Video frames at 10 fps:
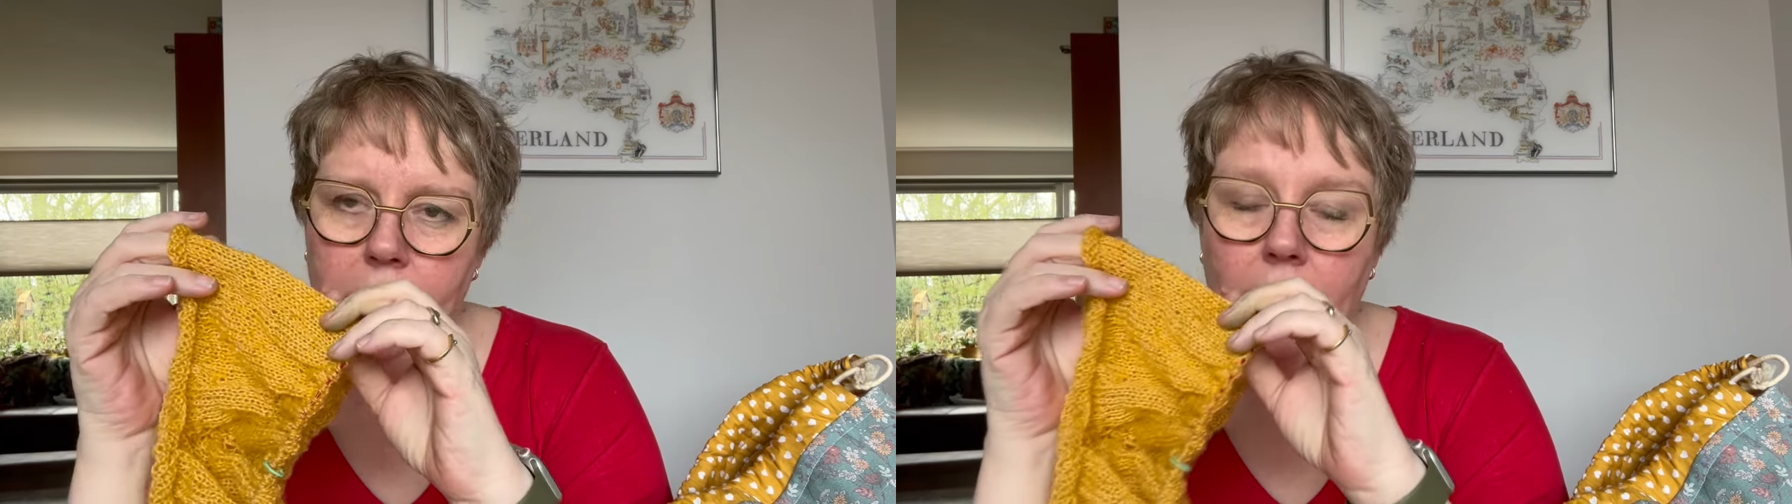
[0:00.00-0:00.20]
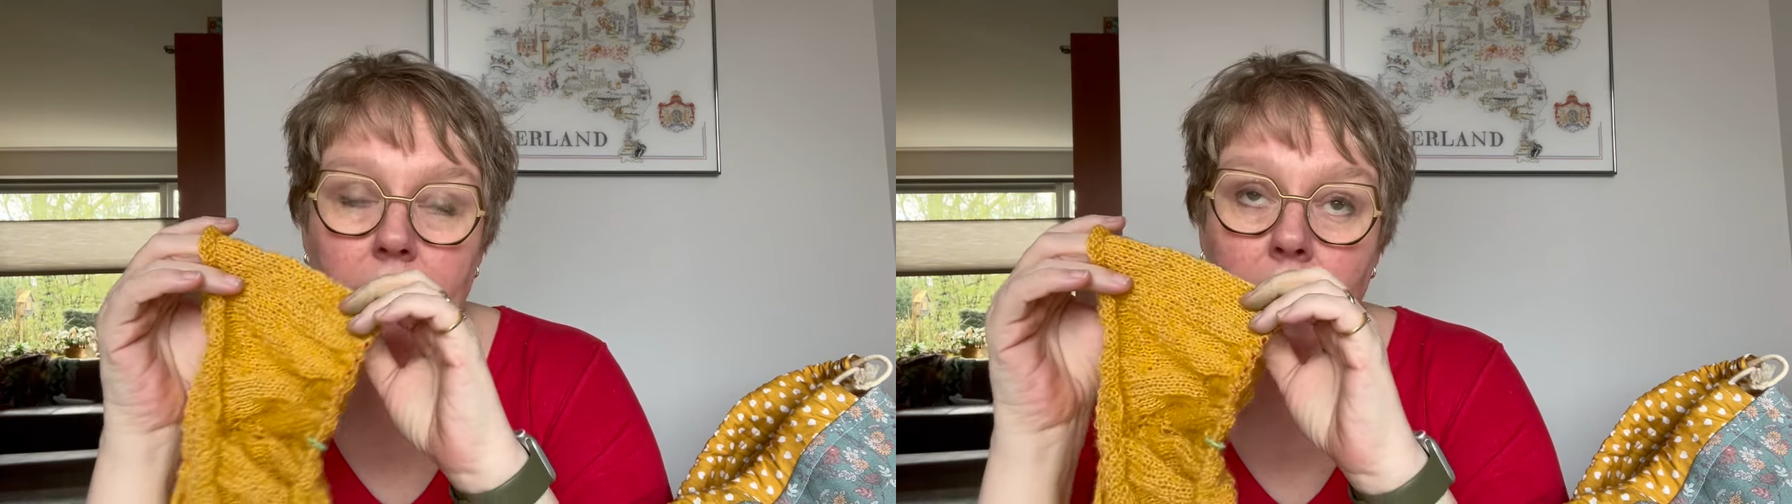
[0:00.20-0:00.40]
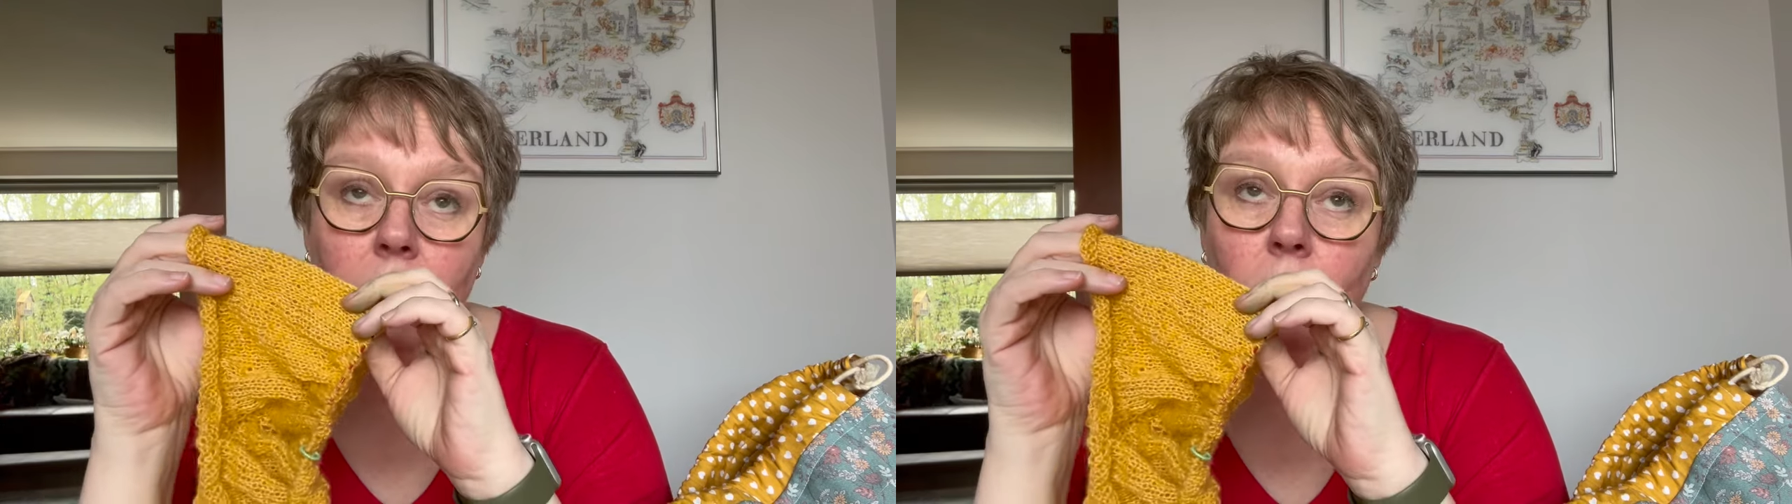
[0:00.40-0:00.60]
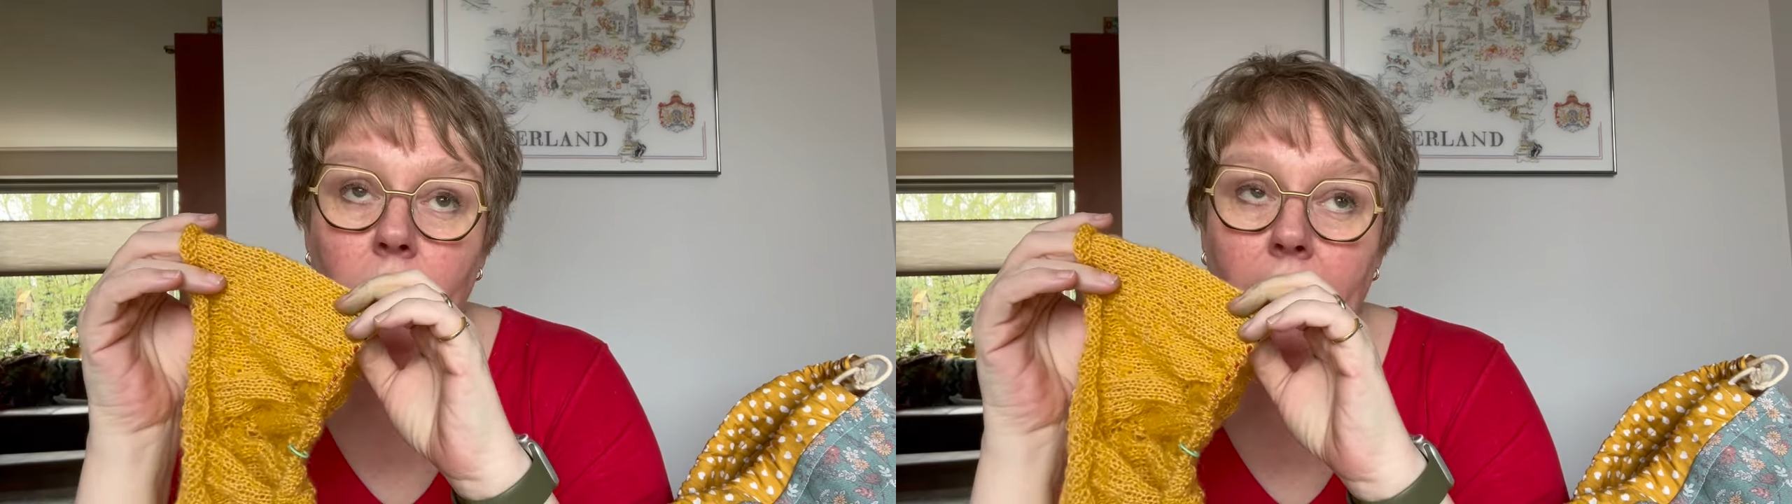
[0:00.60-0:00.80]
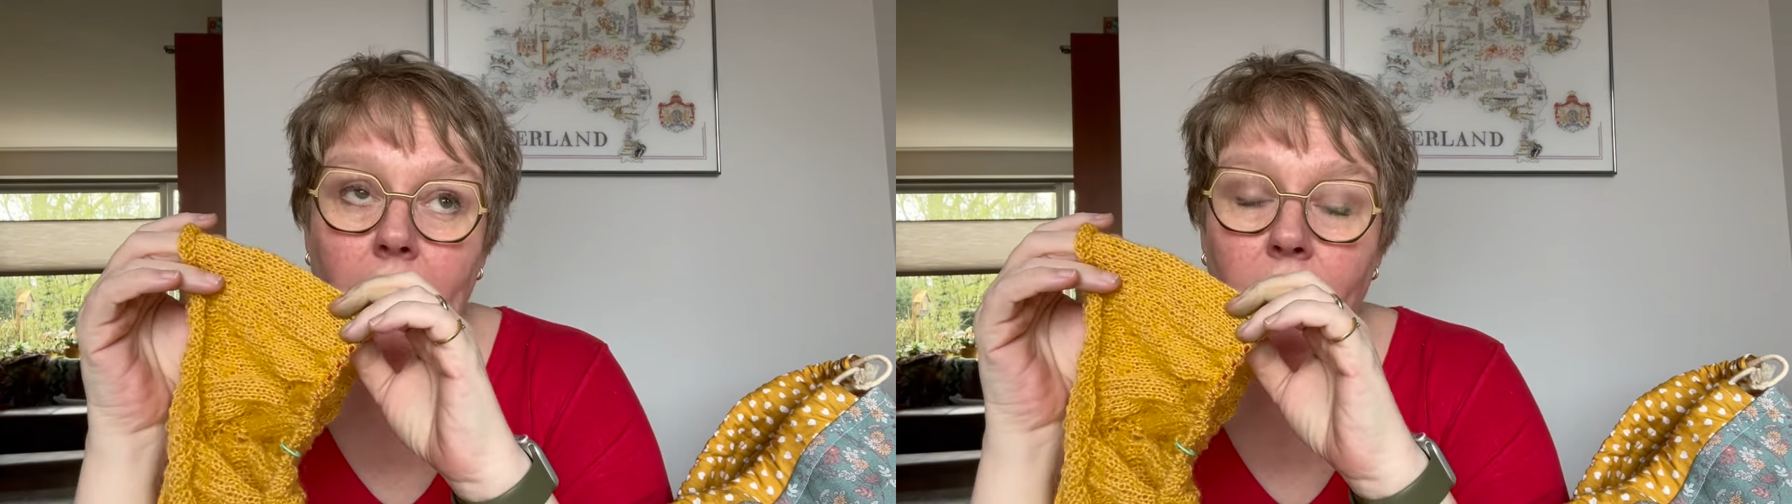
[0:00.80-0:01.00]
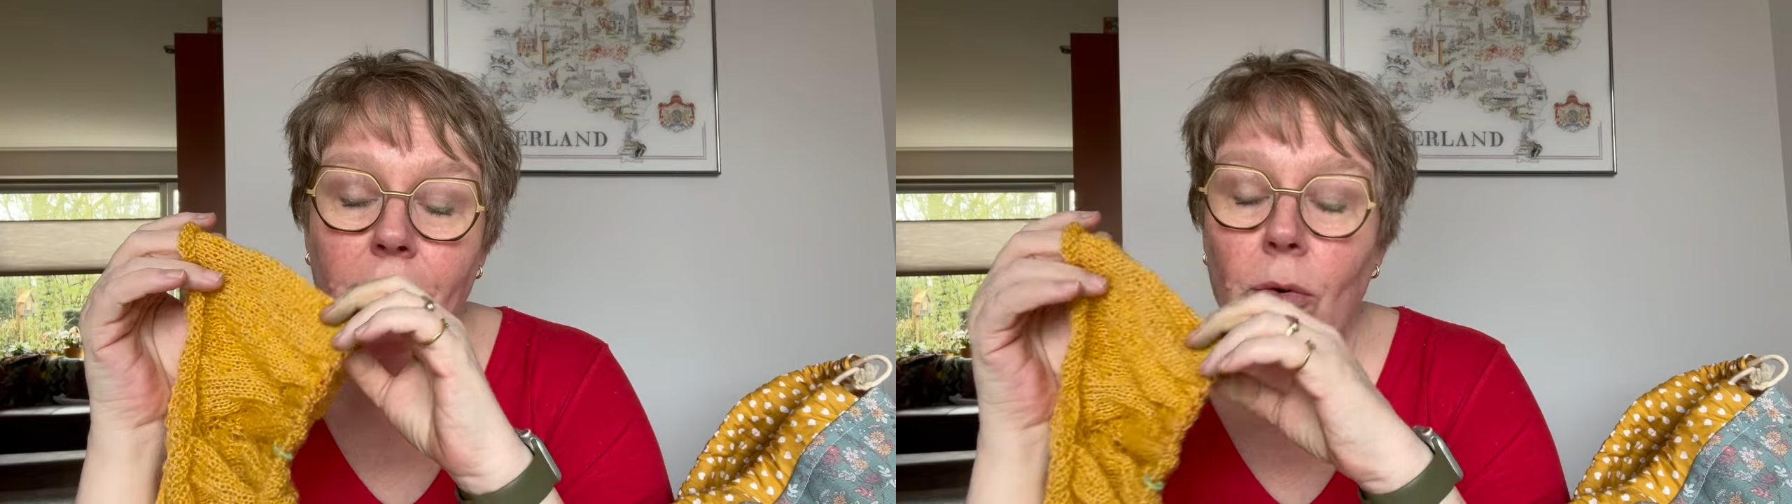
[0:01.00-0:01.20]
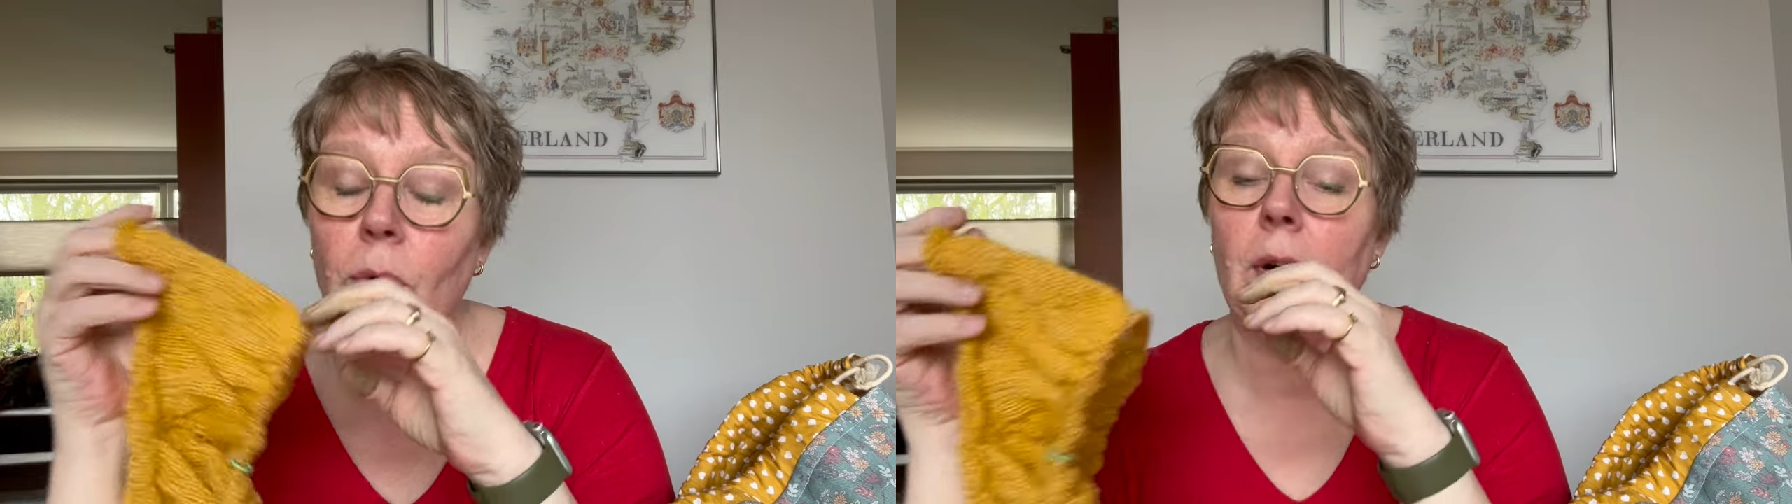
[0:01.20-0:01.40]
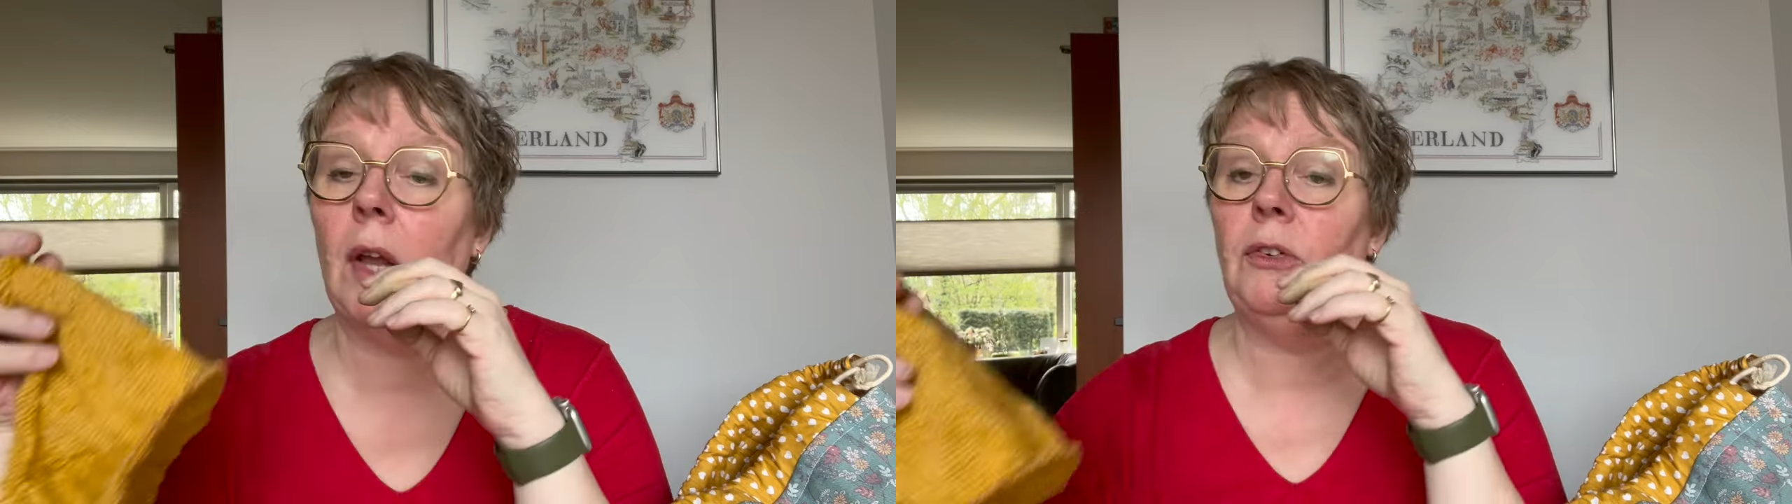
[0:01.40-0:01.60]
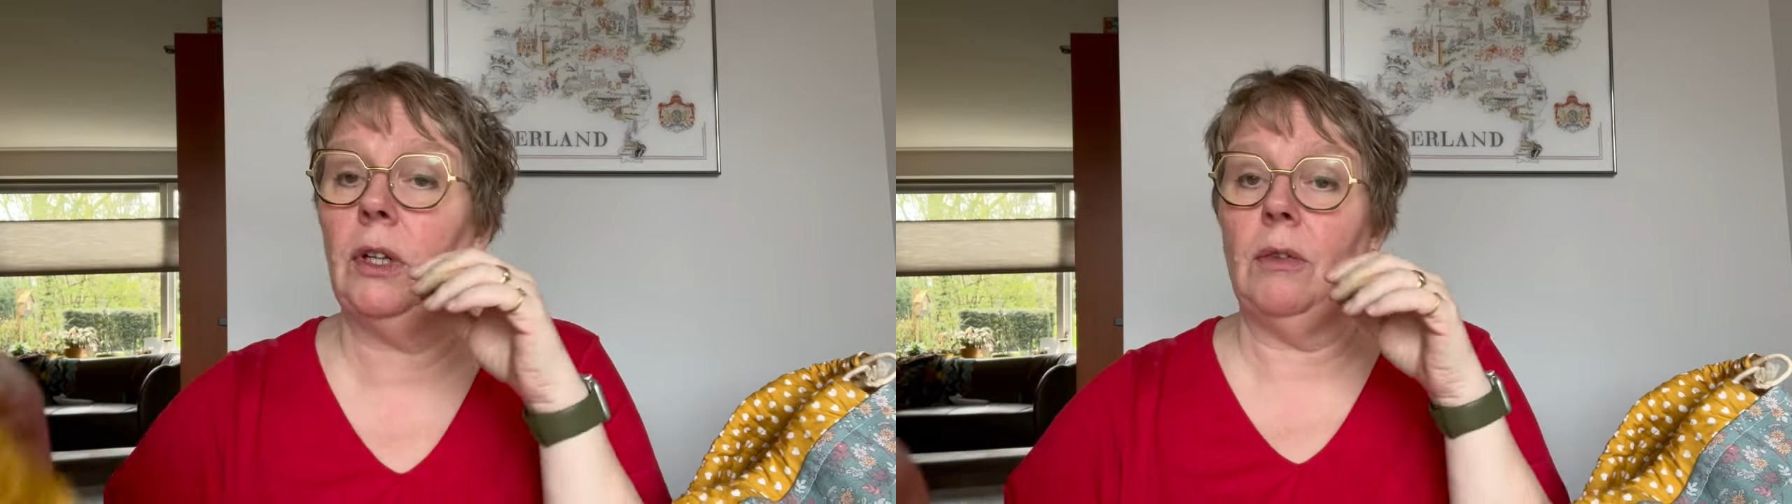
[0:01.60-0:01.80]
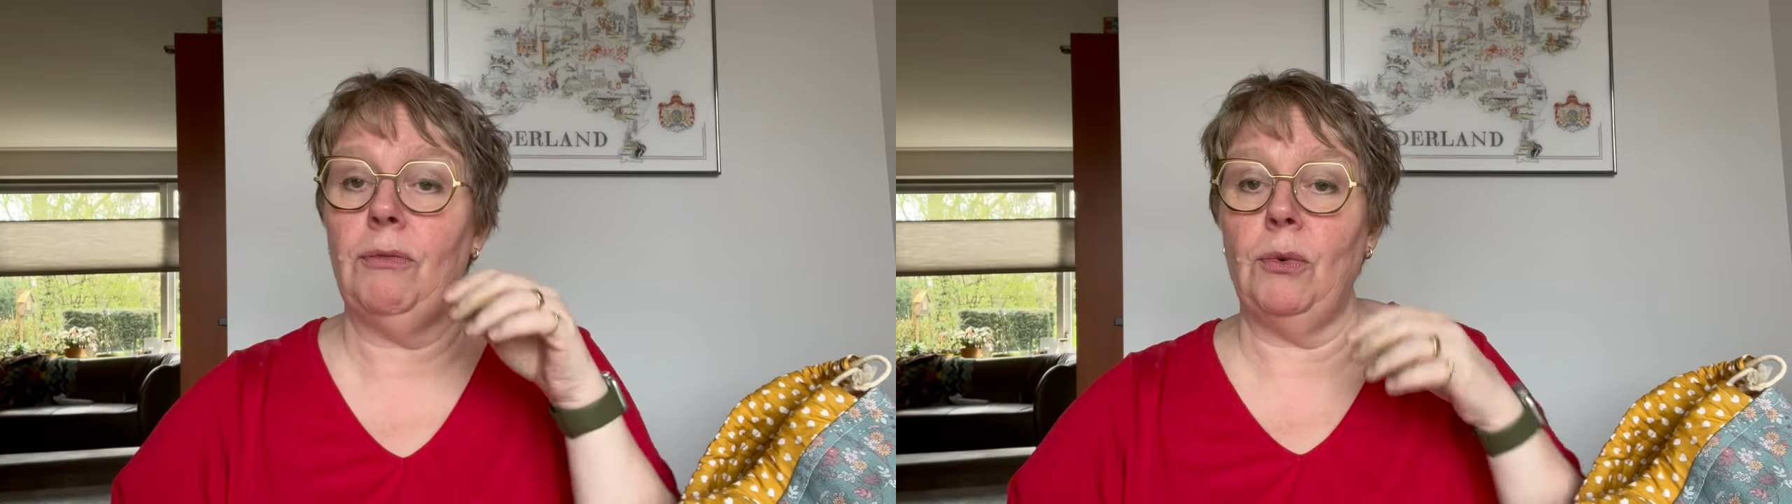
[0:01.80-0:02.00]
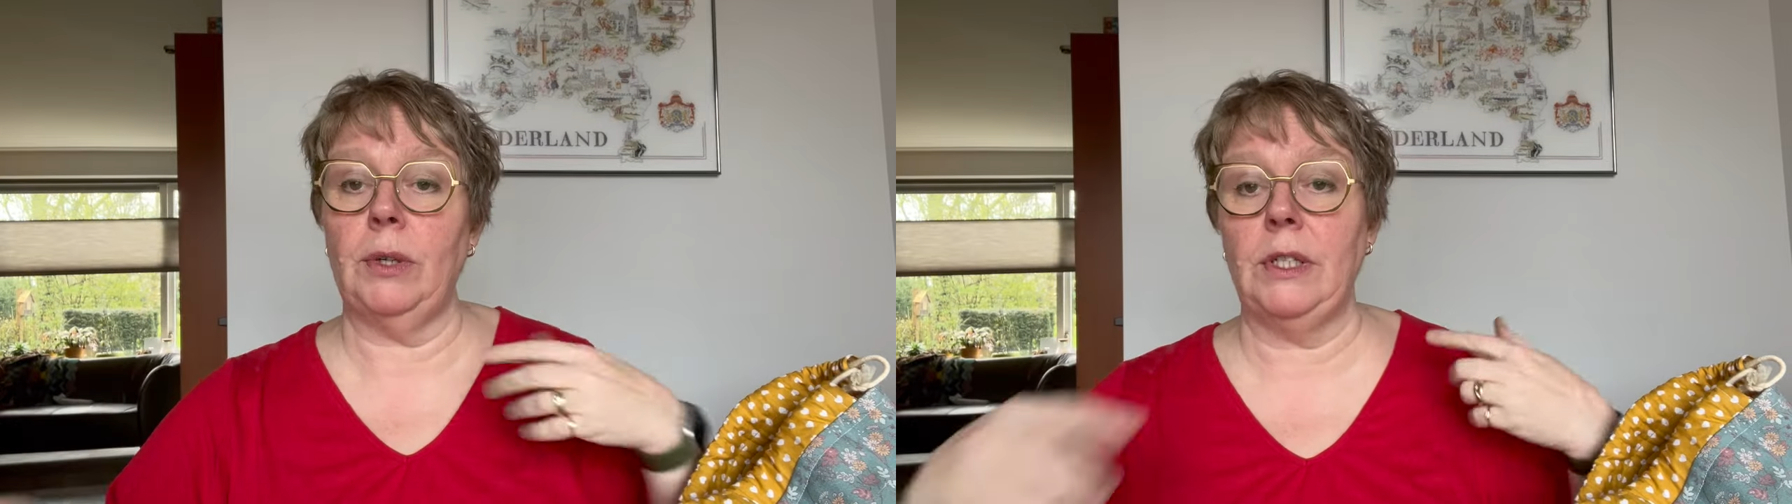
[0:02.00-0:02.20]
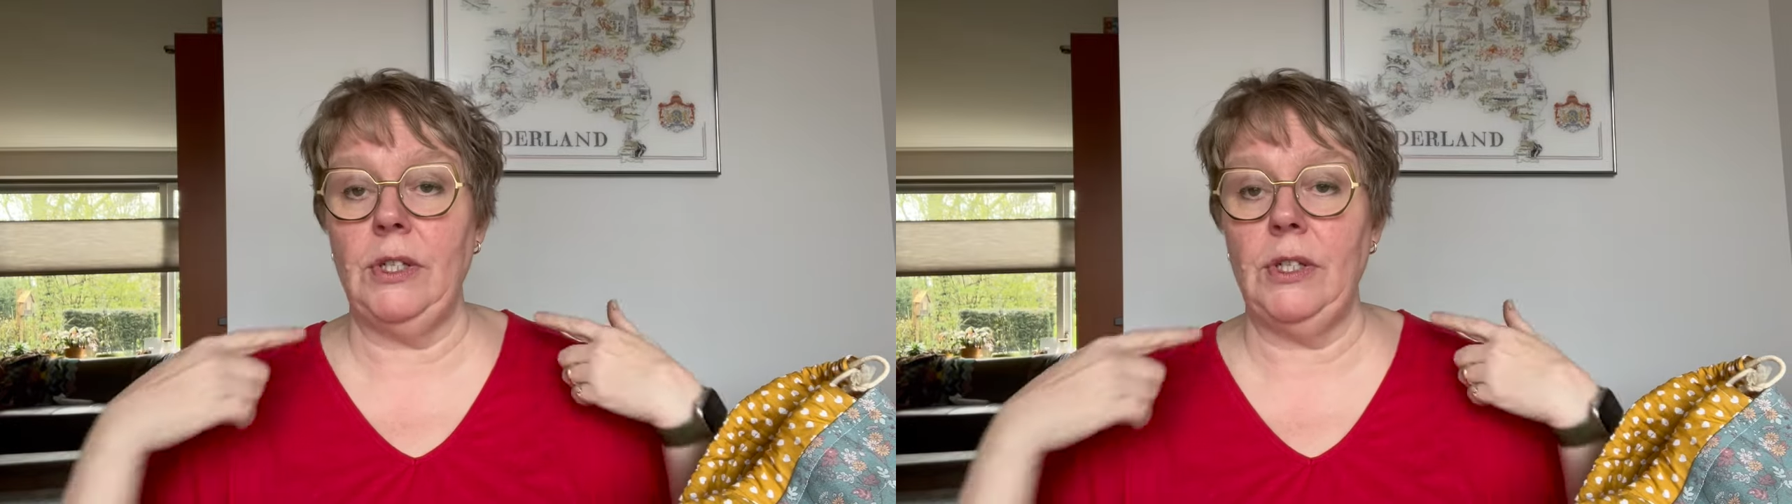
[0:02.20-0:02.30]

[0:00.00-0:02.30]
and then you will have 440